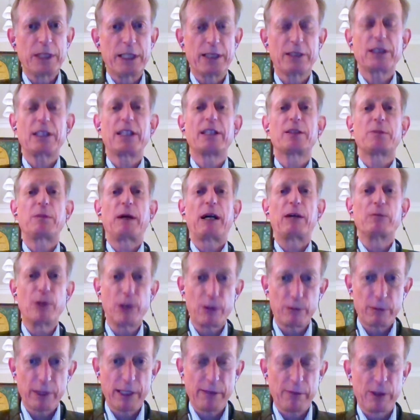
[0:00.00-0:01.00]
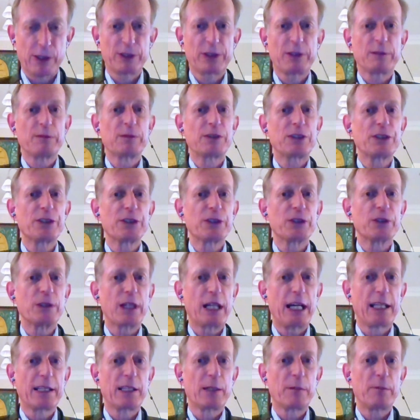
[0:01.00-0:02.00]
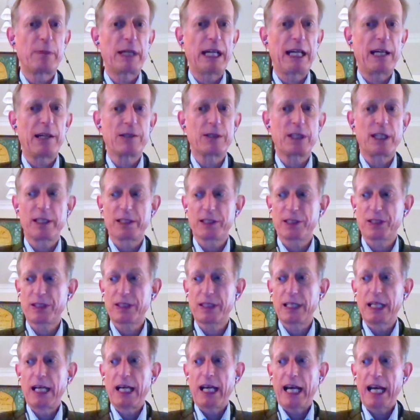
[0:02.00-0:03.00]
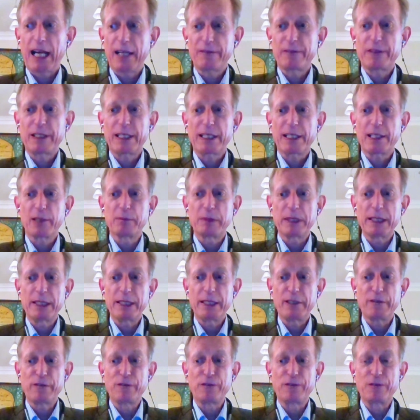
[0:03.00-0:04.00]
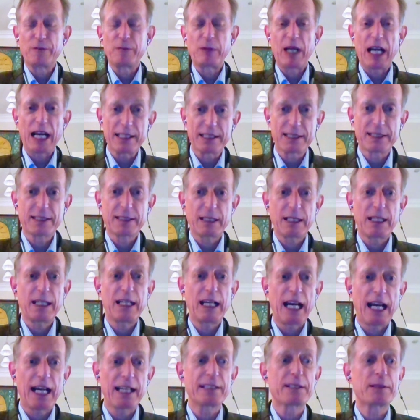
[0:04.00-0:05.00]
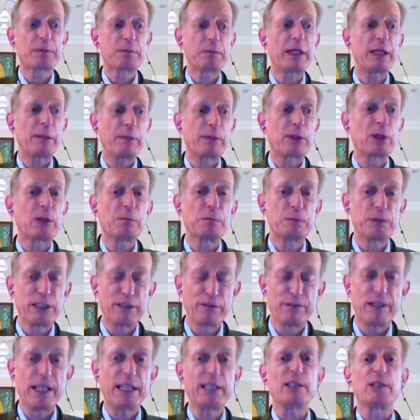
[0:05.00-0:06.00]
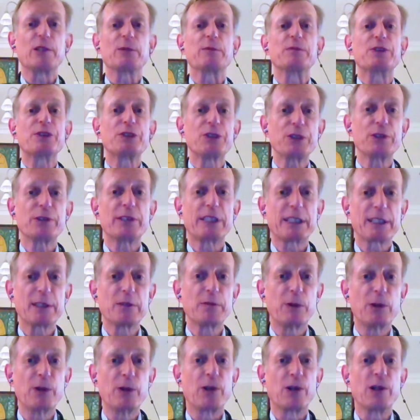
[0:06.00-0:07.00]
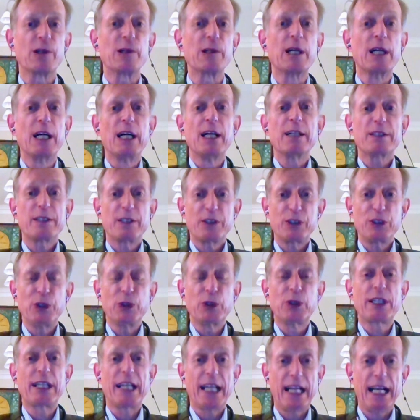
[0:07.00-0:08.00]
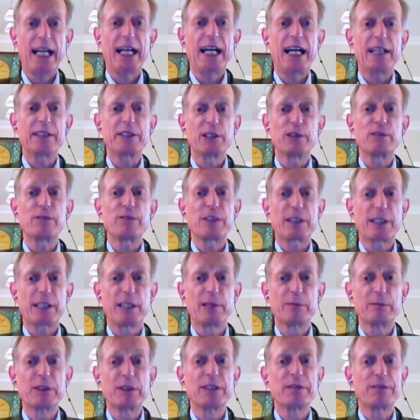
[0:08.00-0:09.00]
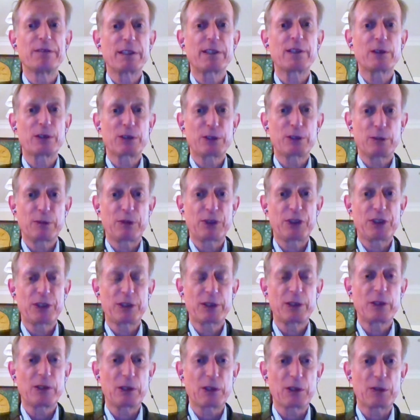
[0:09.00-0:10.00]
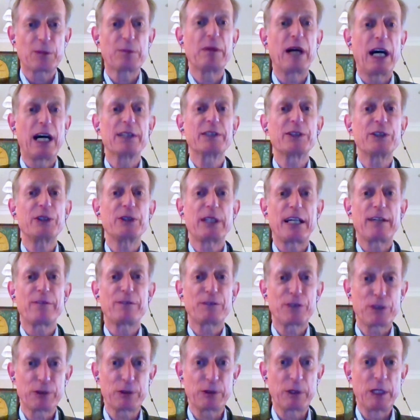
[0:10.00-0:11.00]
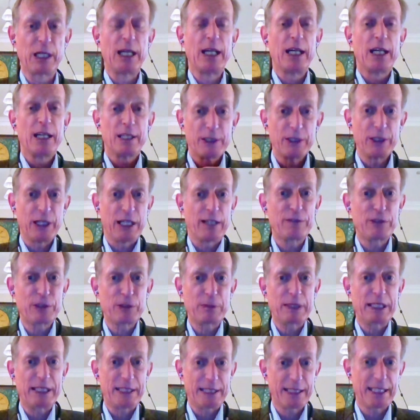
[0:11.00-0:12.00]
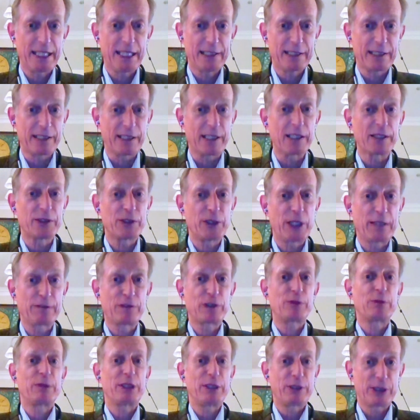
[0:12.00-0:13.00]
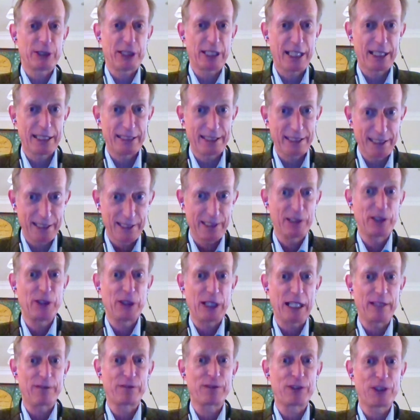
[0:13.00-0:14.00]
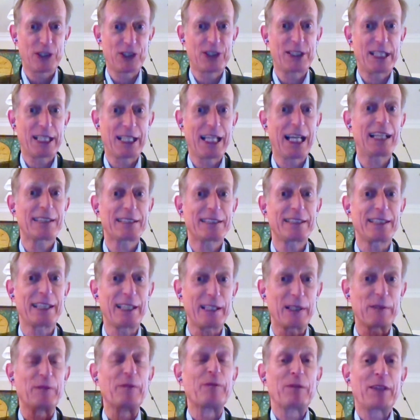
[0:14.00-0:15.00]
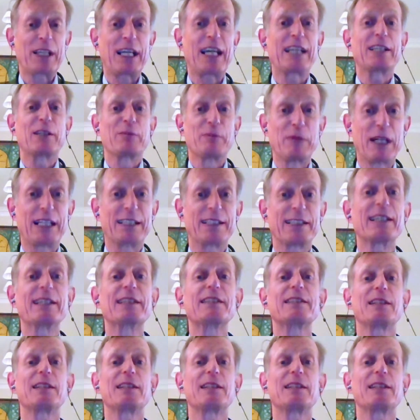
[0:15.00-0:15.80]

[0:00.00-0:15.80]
It's about what we want them to do, and about us having a belief as people developed during the war that you can overcome difficult obstacles, but you have to be together, you have to be united, and you have to stick at it, and it might